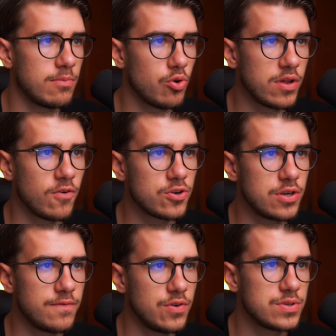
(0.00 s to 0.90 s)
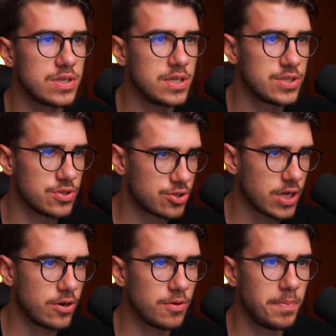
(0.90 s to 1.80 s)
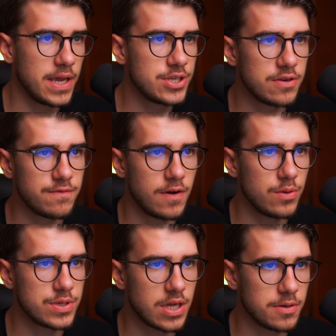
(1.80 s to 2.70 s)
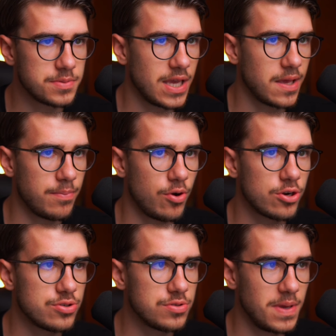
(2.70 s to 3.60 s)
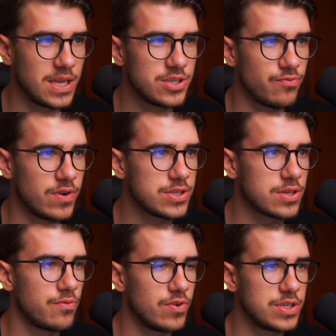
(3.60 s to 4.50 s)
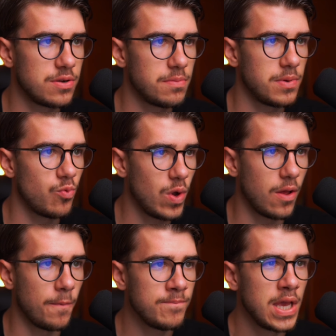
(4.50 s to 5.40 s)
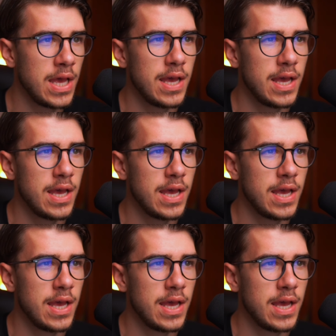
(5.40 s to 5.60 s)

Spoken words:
The morning version of you is a decent trader, patient, following setups, taking partials, managing risk reasonably well.